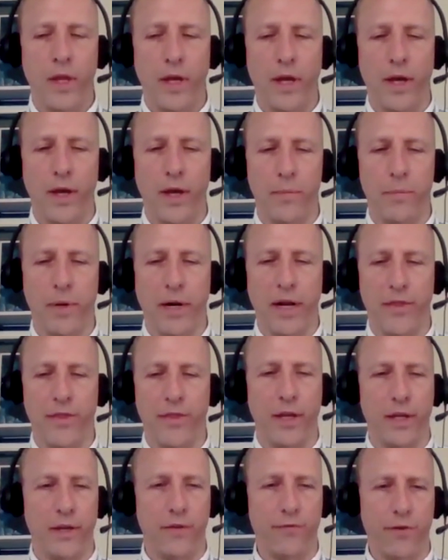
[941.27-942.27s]
Uh, but I
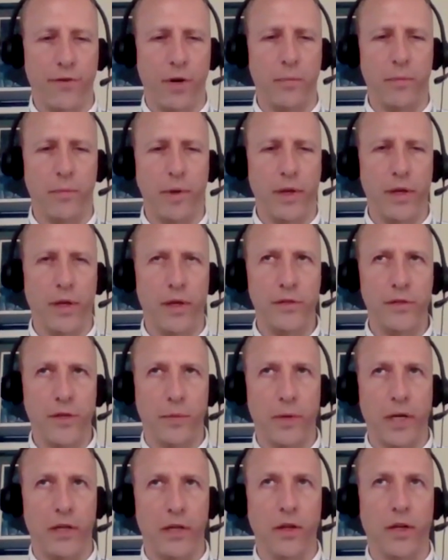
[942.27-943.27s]
think from
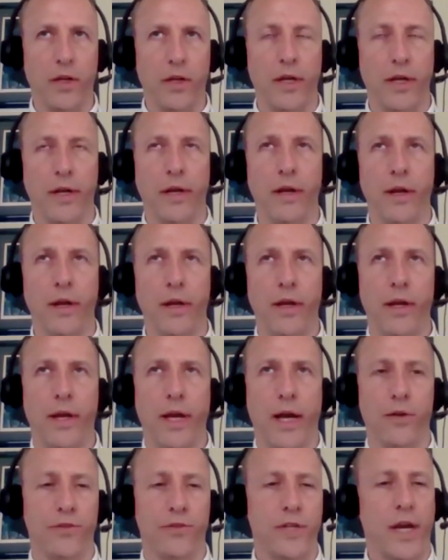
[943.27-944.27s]
somebody looking
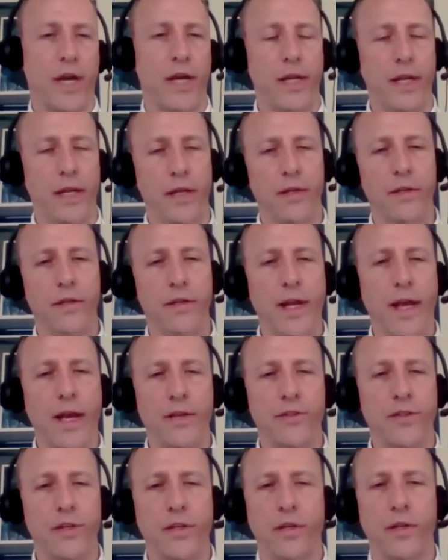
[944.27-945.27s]
outside into
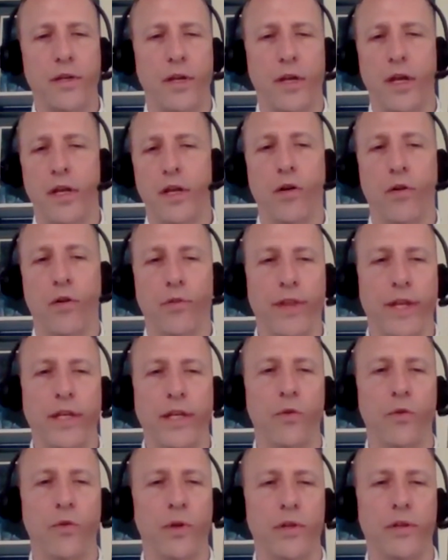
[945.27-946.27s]
NASA, I don't
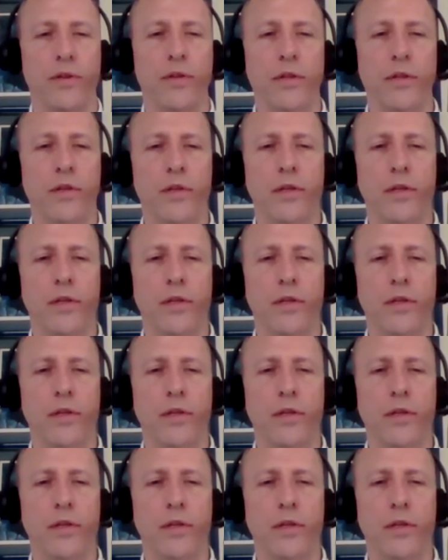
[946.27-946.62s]
think you would